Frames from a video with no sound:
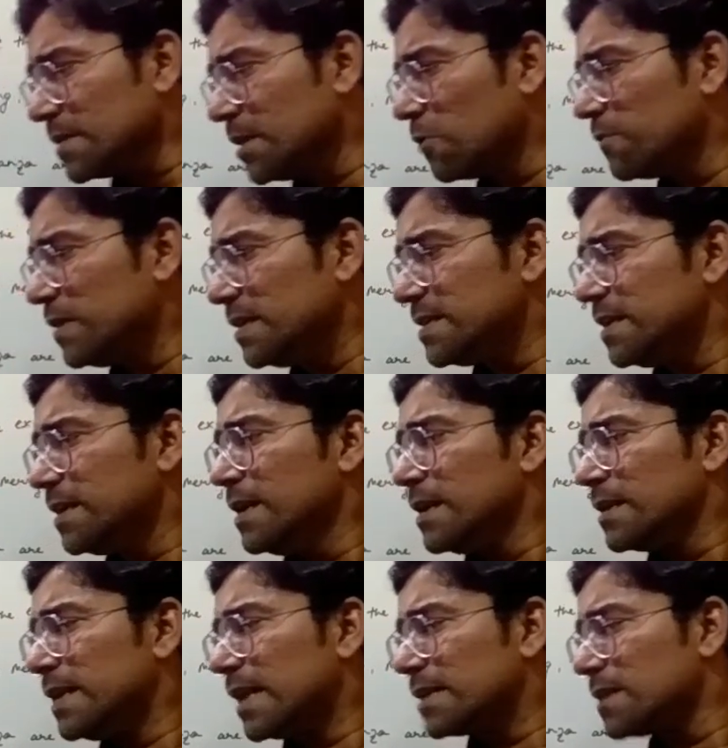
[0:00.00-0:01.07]
Now we
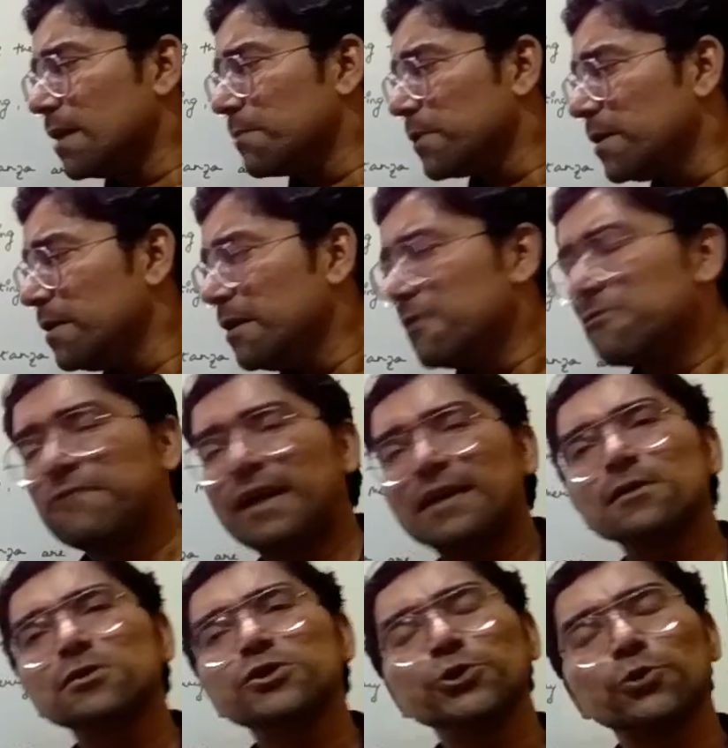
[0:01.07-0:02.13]
see the example
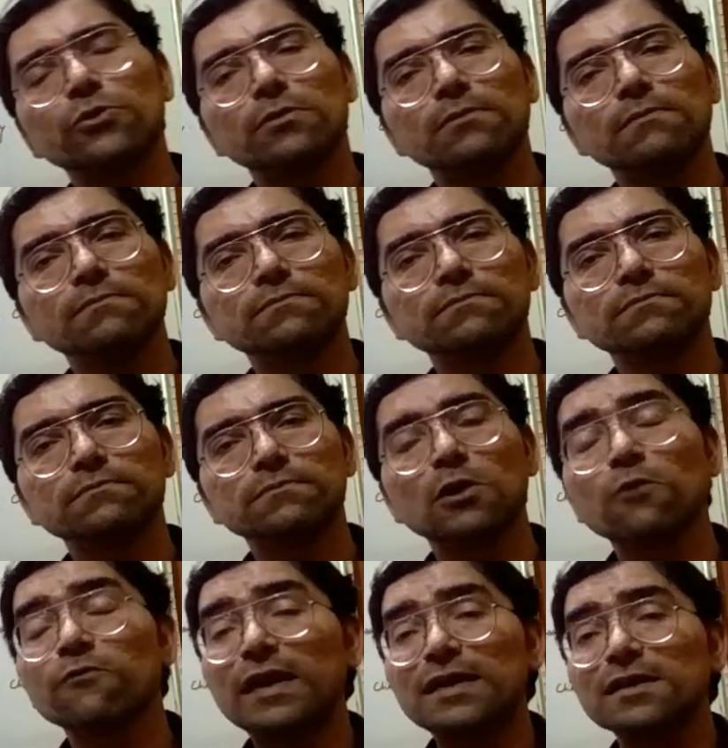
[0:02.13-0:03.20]
fatal shore.
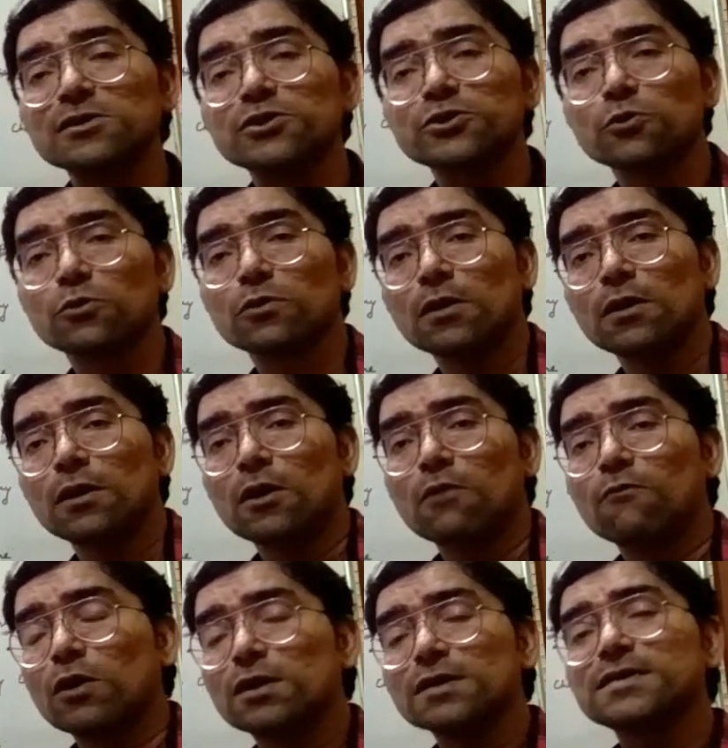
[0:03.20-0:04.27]
Now fatal shore,
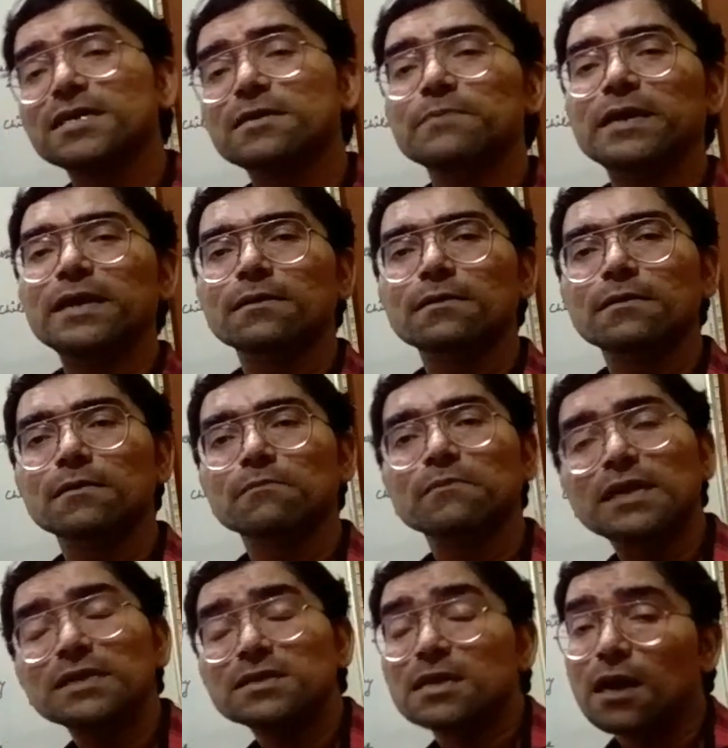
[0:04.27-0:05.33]
what does it mean?
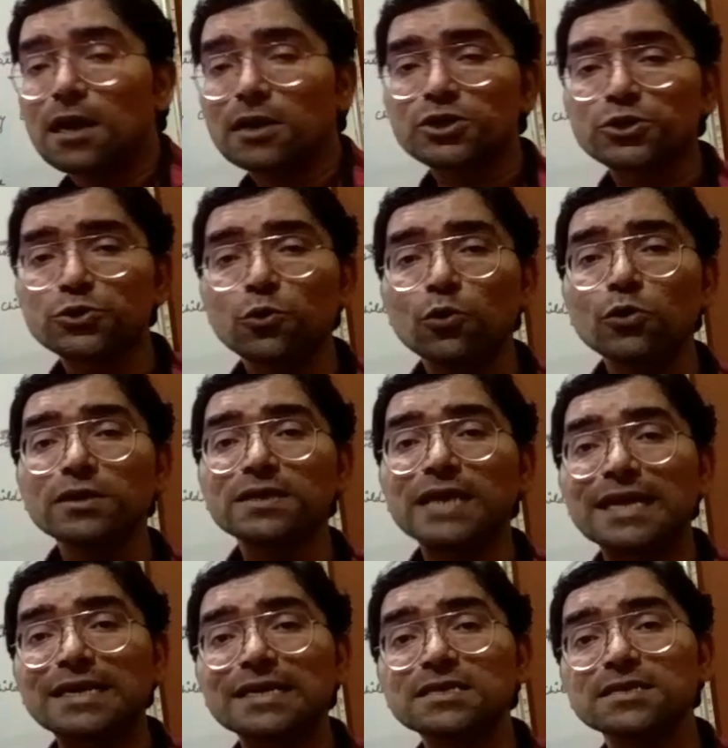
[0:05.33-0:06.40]
Means a shore
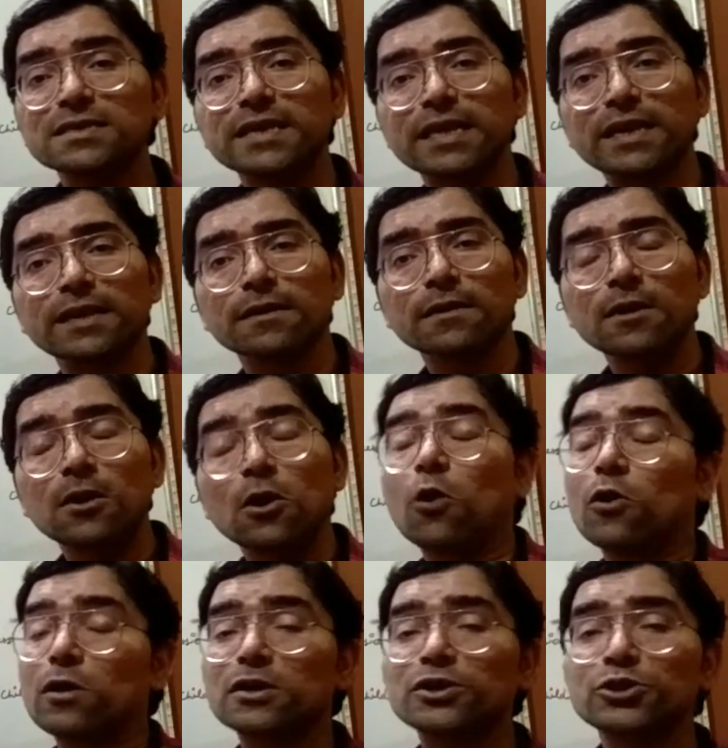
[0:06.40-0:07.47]
that is killing,
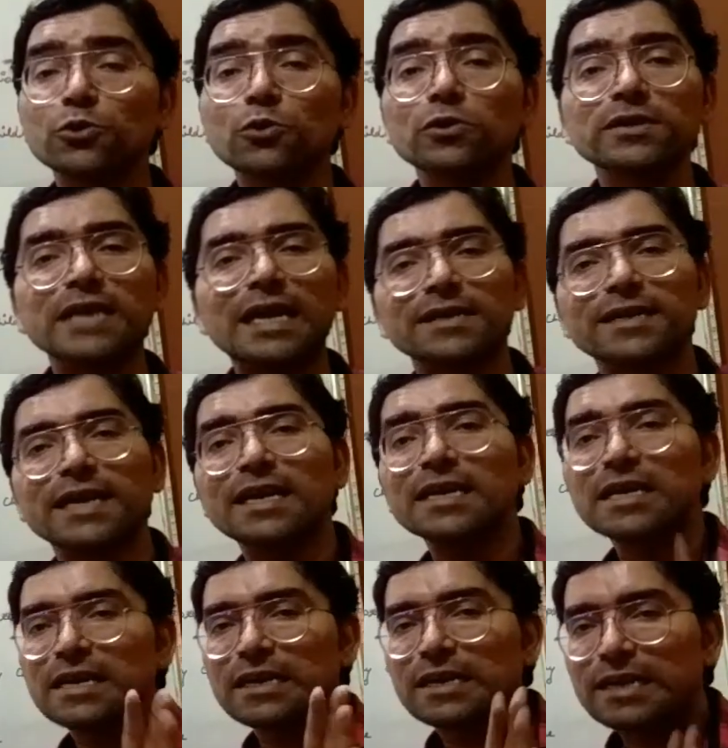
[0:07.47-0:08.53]
or a shore that
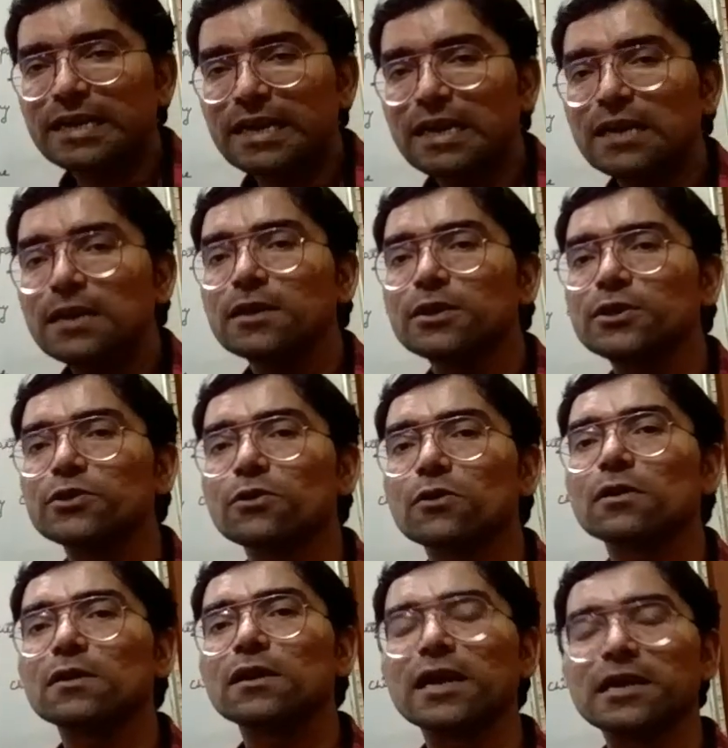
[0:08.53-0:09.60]
can kill
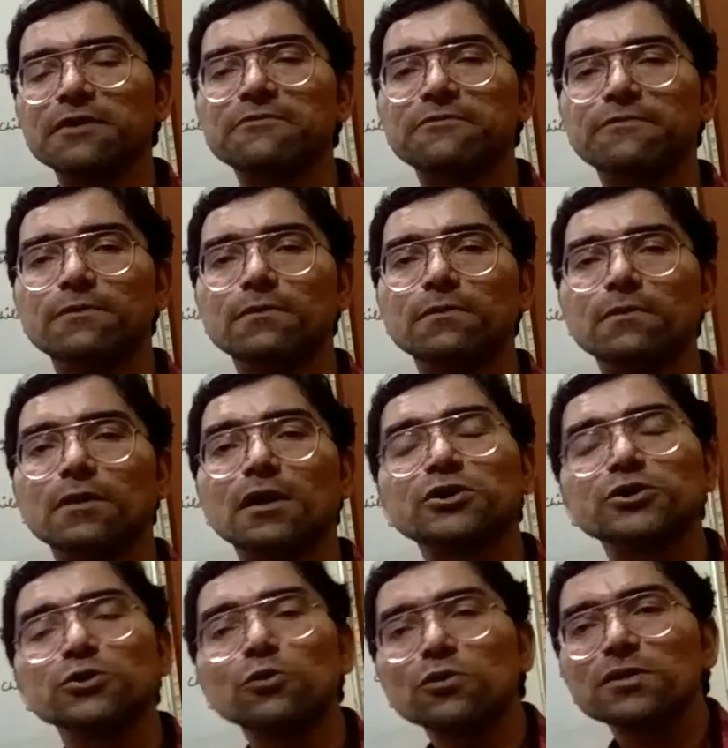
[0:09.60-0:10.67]
your life. A
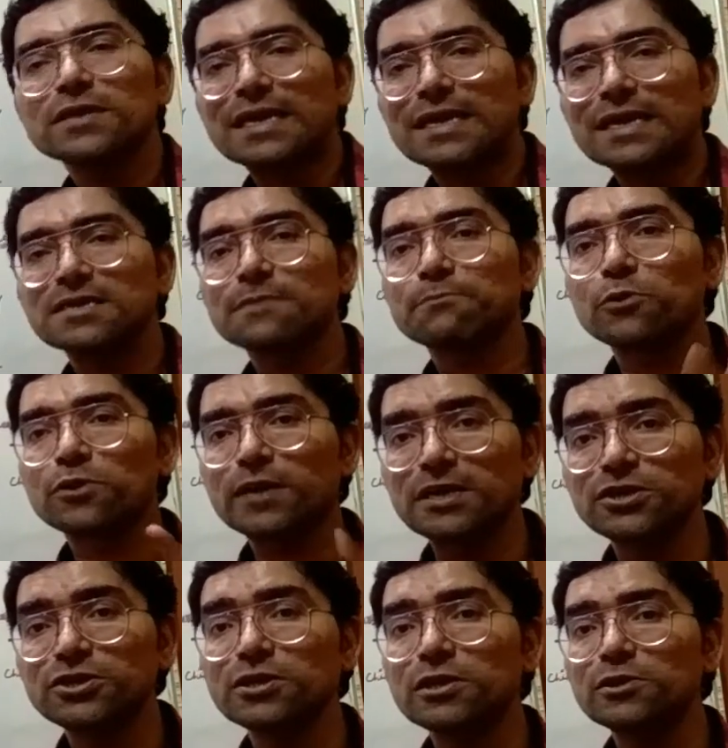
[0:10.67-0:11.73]
shore that has a
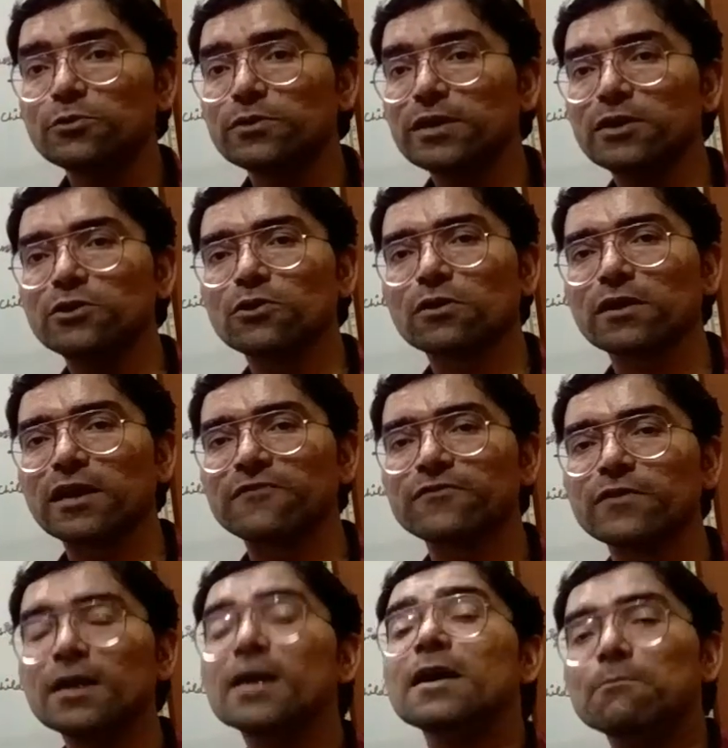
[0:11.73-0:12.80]
potential to kill your life.
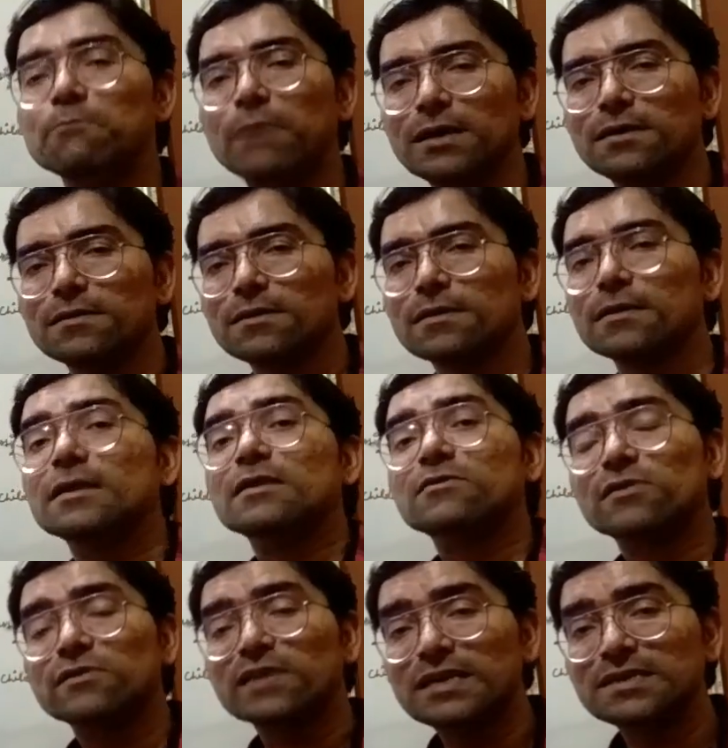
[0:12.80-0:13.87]
But
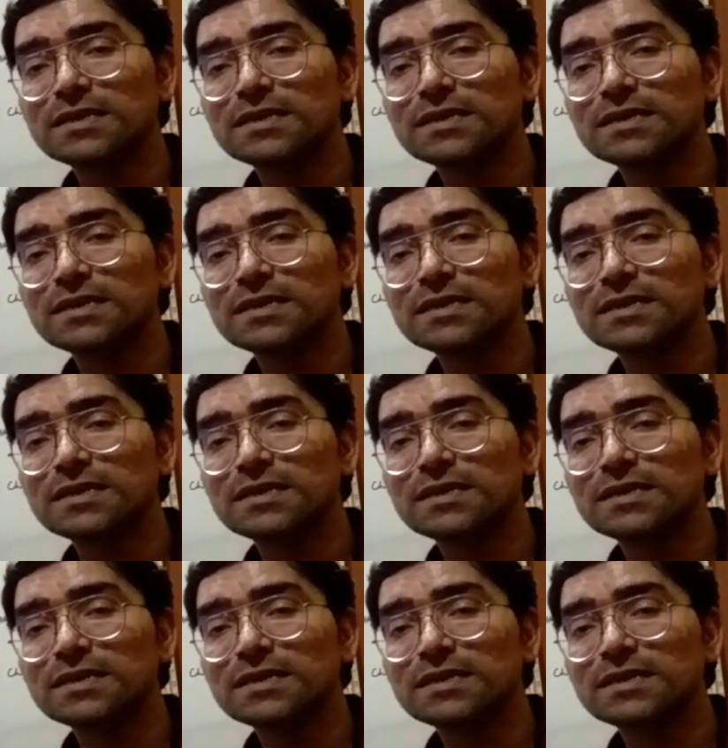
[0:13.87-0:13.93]
the